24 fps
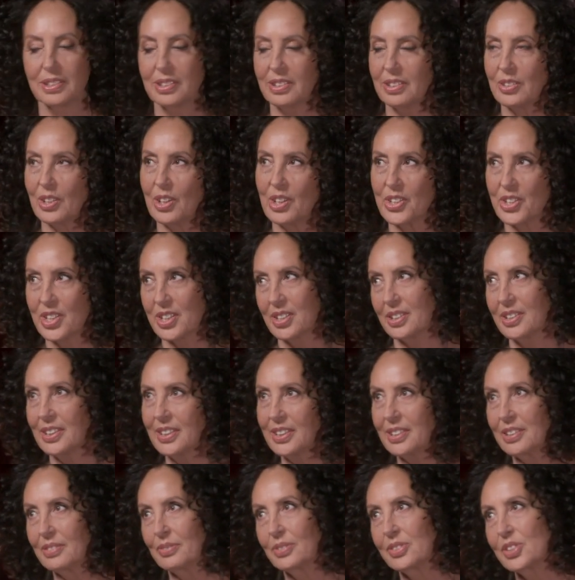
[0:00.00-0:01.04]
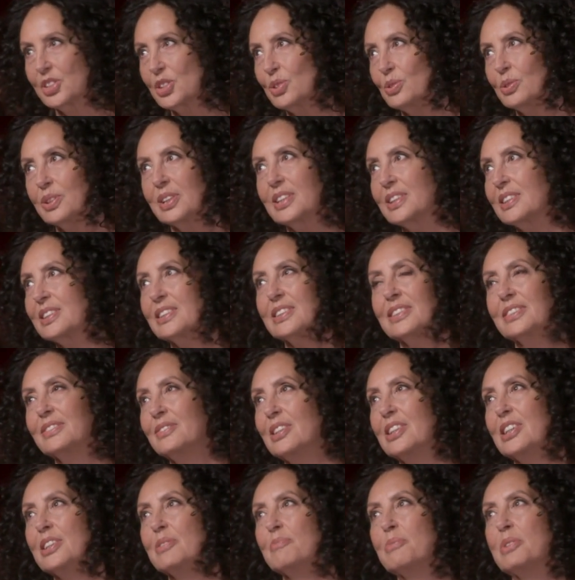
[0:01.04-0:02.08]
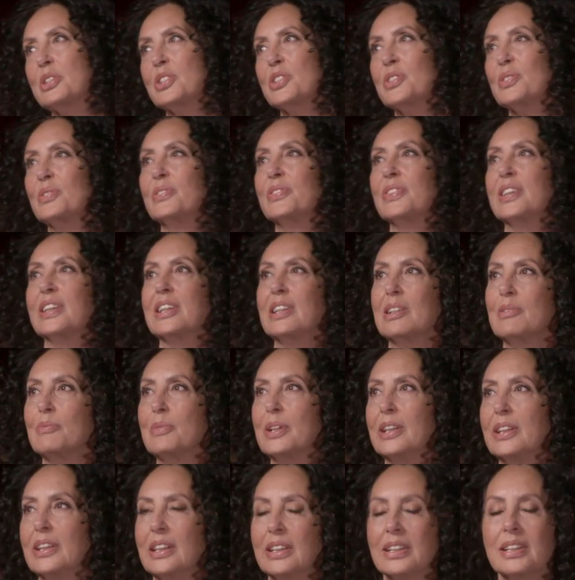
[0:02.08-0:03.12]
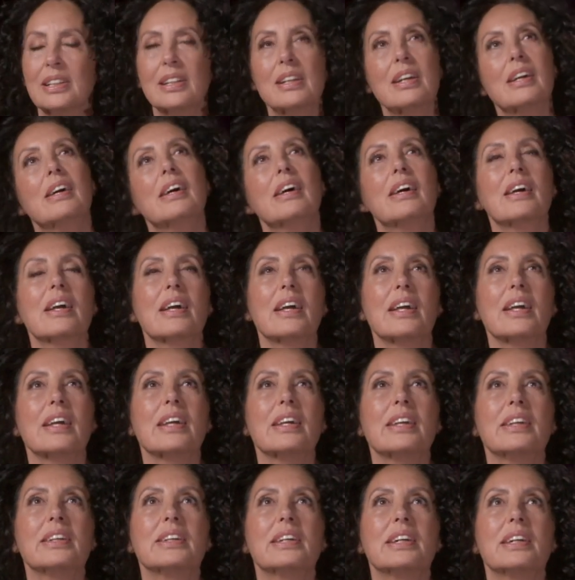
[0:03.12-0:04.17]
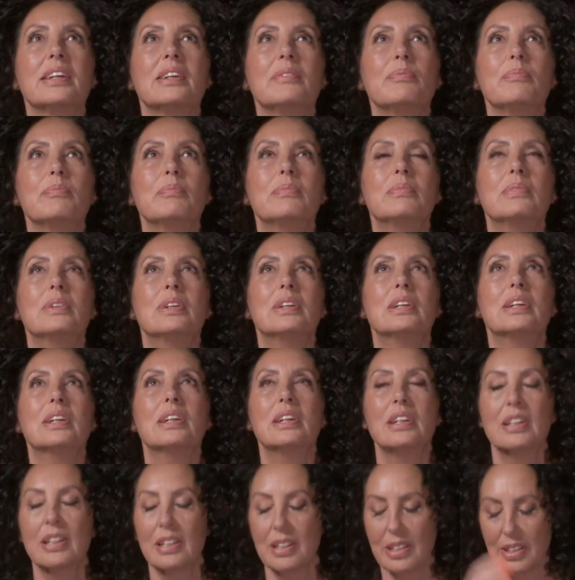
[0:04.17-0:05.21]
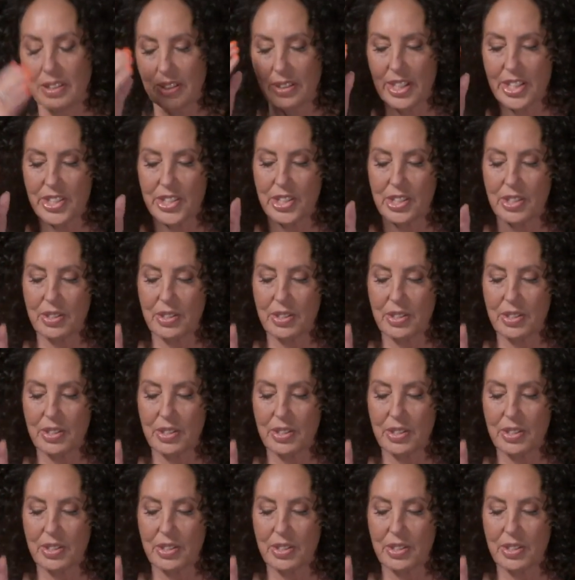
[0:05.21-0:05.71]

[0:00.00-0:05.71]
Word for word: gosh, still get emotional thinking about it. And um, had to